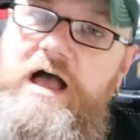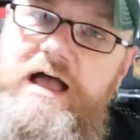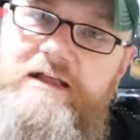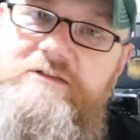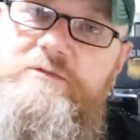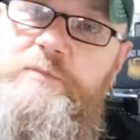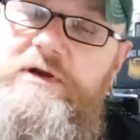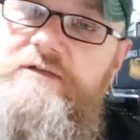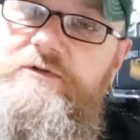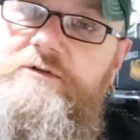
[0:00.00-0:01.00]
and
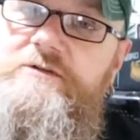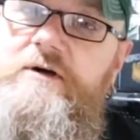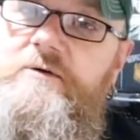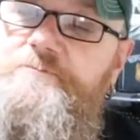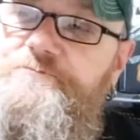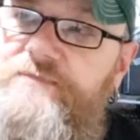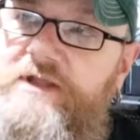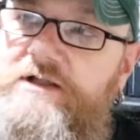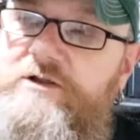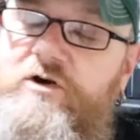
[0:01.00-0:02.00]
believe it or not,
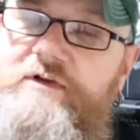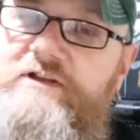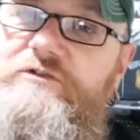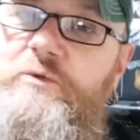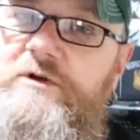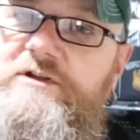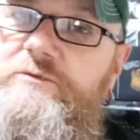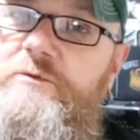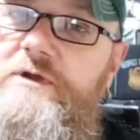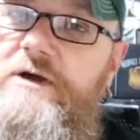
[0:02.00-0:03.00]
a lot of
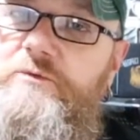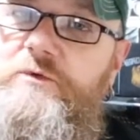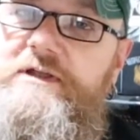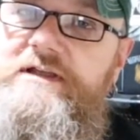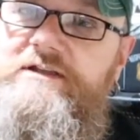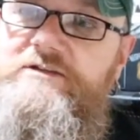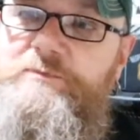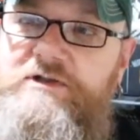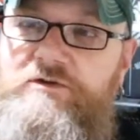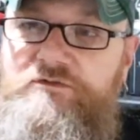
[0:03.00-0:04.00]
ex-squaddies will know what it is
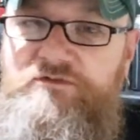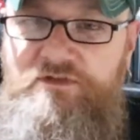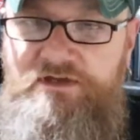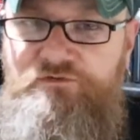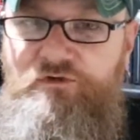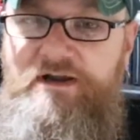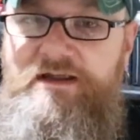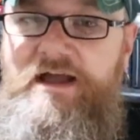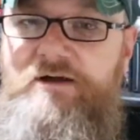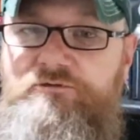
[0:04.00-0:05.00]
because they
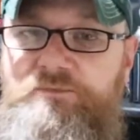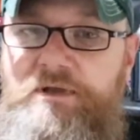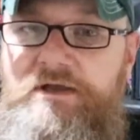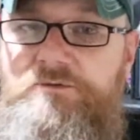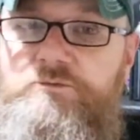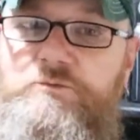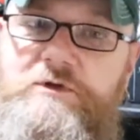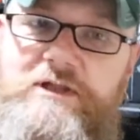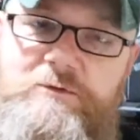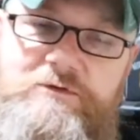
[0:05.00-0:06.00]
drank Alt beer
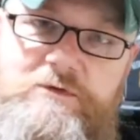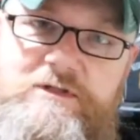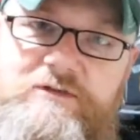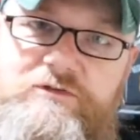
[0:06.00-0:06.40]
when they were doing their